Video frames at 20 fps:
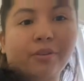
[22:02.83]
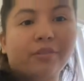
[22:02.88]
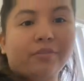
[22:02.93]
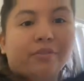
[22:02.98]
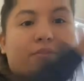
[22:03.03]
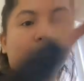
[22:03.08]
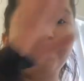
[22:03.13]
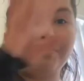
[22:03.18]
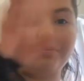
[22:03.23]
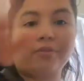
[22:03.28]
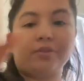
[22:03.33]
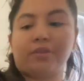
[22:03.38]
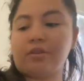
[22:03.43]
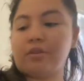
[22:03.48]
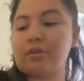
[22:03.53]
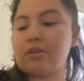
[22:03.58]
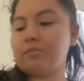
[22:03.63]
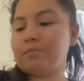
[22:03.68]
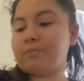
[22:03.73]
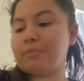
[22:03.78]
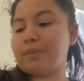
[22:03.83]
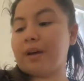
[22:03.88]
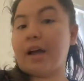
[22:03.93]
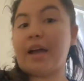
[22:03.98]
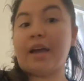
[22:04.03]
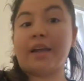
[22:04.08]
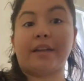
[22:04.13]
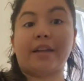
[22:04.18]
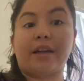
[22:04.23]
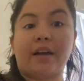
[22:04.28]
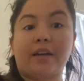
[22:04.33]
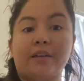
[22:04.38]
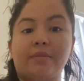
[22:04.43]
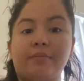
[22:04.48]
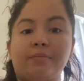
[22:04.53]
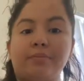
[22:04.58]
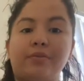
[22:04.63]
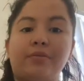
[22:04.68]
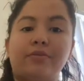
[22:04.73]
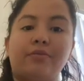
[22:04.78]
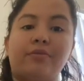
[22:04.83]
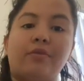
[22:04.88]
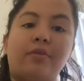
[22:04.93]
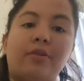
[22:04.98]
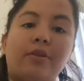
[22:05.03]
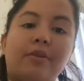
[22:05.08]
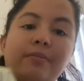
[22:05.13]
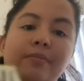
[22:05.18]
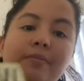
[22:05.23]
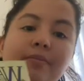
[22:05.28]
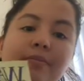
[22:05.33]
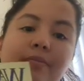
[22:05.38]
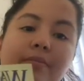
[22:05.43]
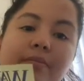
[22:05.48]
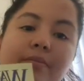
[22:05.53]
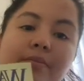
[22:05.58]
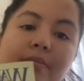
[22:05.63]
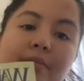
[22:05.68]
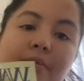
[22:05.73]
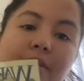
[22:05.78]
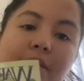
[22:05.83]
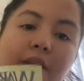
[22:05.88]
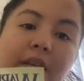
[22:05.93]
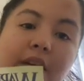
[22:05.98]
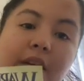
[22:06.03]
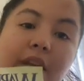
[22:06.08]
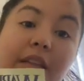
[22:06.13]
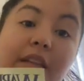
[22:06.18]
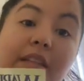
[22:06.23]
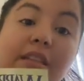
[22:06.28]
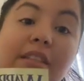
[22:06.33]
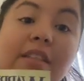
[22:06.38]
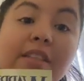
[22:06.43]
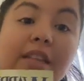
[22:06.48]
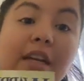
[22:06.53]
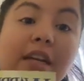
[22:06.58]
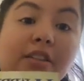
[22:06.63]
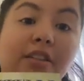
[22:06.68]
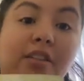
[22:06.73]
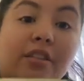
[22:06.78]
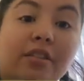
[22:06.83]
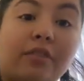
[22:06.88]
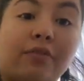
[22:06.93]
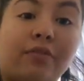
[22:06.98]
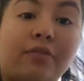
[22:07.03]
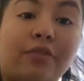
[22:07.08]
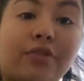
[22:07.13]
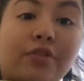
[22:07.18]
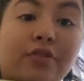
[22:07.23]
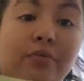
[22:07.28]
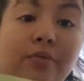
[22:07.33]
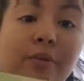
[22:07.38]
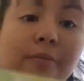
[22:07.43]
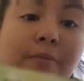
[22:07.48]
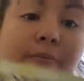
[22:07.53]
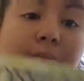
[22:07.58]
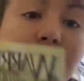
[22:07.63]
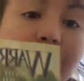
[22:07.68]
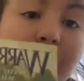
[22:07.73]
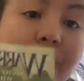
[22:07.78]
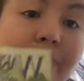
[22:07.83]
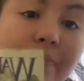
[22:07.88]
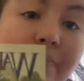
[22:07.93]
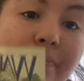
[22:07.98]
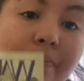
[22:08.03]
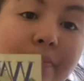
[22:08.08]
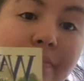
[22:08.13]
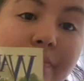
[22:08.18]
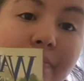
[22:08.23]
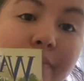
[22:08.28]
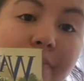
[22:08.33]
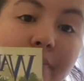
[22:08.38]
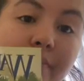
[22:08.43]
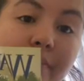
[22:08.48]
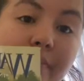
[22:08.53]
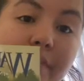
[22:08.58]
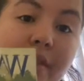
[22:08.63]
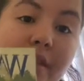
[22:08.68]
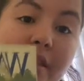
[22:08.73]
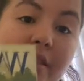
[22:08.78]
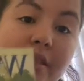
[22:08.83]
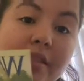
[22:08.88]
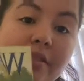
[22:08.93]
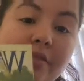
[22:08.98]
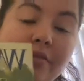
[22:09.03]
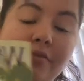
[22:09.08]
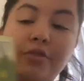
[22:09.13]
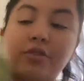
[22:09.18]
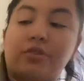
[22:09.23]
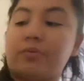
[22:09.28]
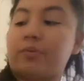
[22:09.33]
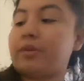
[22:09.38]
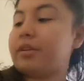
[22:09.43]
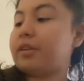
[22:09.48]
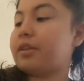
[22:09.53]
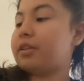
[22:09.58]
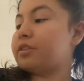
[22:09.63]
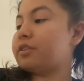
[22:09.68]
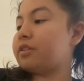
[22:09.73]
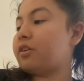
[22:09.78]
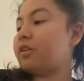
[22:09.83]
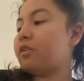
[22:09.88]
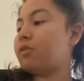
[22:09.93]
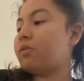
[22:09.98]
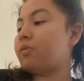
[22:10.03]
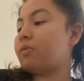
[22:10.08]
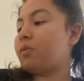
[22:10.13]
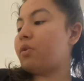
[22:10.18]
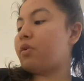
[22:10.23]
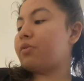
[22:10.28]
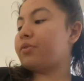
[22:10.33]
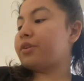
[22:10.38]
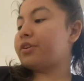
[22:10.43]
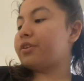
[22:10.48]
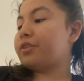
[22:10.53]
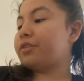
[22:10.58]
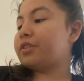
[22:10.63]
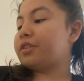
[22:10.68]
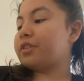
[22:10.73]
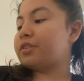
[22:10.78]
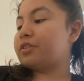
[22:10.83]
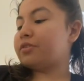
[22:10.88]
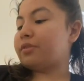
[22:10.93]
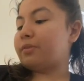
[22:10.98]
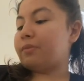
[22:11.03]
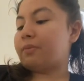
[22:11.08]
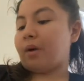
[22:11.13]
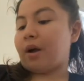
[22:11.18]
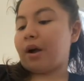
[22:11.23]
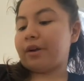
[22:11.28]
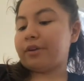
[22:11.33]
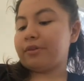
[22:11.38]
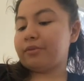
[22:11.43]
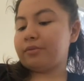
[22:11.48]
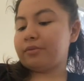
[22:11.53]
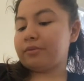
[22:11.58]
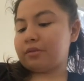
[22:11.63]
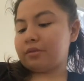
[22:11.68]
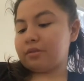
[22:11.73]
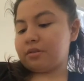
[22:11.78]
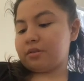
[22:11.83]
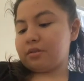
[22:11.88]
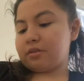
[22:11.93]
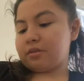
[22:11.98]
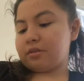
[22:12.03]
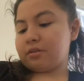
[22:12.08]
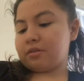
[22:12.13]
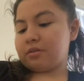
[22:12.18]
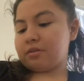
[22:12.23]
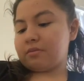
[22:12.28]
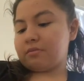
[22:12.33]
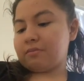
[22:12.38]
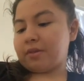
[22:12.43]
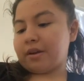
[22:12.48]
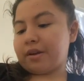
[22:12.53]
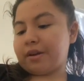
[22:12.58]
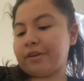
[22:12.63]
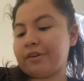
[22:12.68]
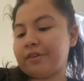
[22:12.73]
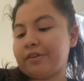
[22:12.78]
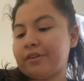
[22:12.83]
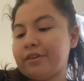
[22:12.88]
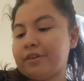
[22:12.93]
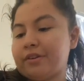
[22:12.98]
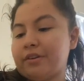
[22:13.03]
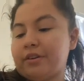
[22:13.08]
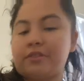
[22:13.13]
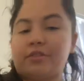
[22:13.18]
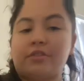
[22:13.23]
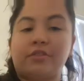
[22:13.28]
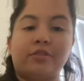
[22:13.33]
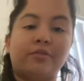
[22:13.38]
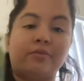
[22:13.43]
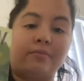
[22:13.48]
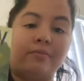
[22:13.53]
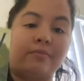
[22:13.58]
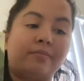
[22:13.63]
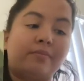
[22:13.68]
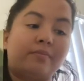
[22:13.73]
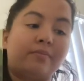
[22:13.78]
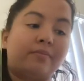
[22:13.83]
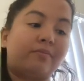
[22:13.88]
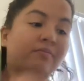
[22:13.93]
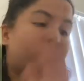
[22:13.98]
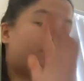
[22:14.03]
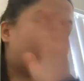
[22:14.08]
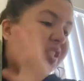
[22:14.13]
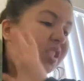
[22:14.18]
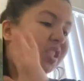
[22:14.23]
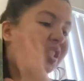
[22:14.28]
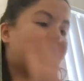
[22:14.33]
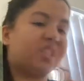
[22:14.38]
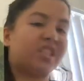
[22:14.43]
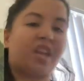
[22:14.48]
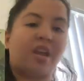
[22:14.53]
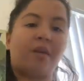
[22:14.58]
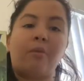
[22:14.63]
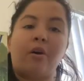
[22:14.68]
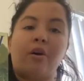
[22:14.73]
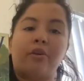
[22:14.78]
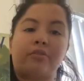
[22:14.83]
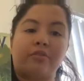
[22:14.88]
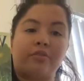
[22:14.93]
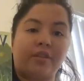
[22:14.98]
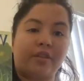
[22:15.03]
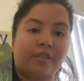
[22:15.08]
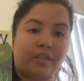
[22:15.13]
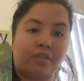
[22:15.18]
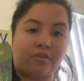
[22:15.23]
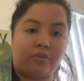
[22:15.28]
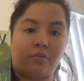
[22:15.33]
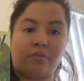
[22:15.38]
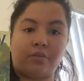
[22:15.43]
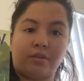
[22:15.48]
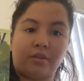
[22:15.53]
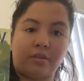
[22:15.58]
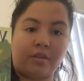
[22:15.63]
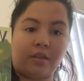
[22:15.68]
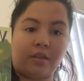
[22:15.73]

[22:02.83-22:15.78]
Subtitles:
of the book haul, but I got it before, and this is actually the first one. This is the first one. It's called Warriors Into the Wild by Ernest Hunter. Same author as I showed you the